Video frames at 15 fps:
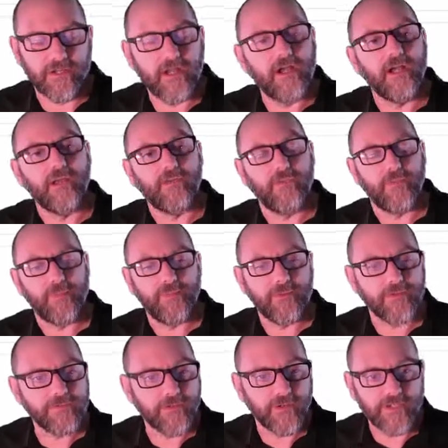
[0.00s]
on when we put
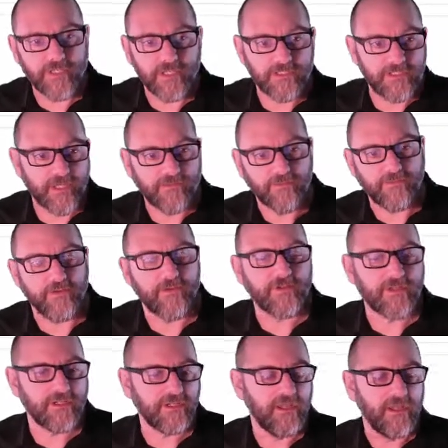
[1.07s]
a function inside of a
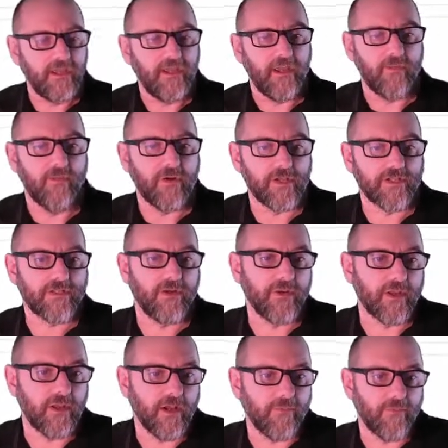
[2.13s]
function, and what is
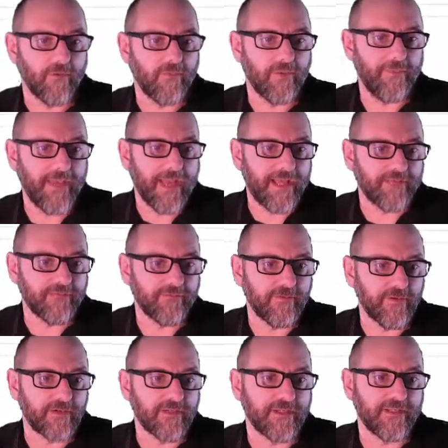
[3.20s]
going on when we pass a
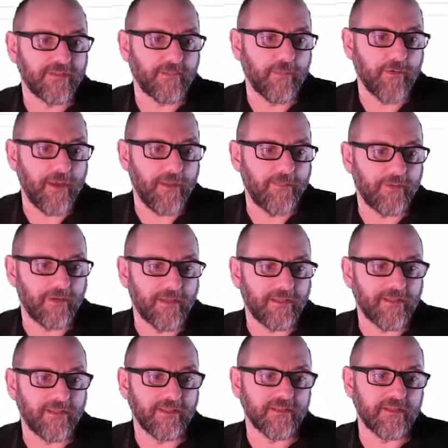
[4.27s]
function as a parameter
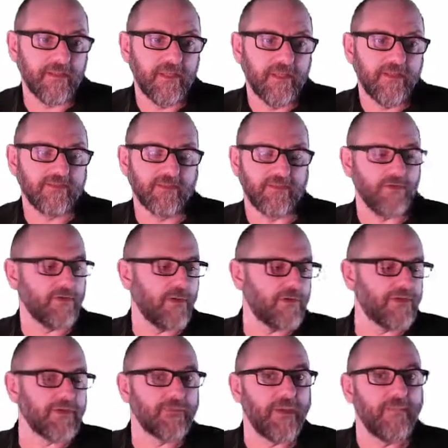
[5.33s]
like this, so that you're not
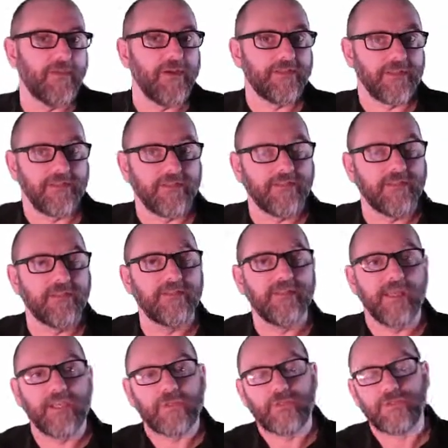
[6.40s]
just memorizing the
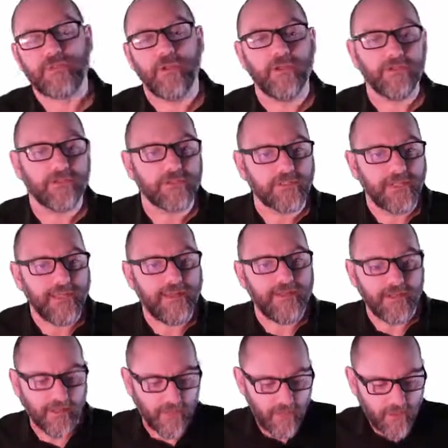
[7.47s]
syntax, but you're
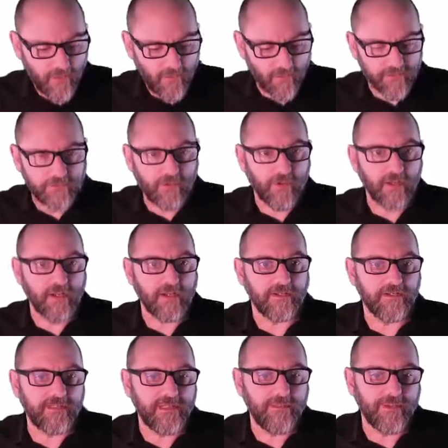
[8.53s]
understanding what's going
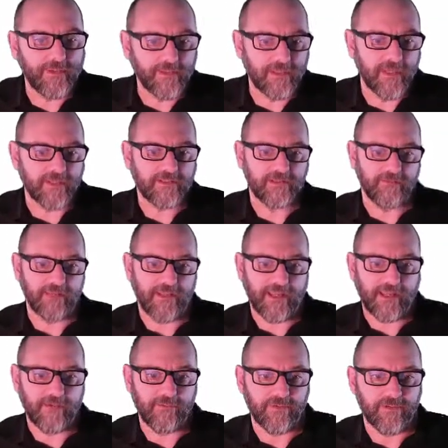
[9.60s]
on deep in the guts of the
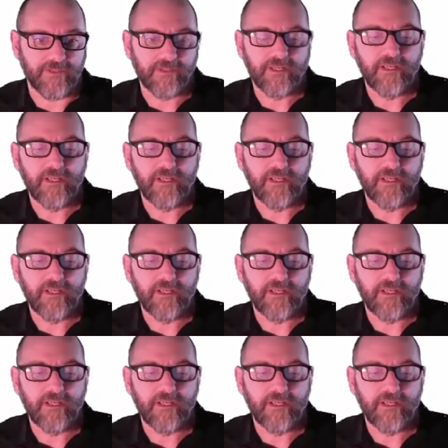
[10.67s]
language.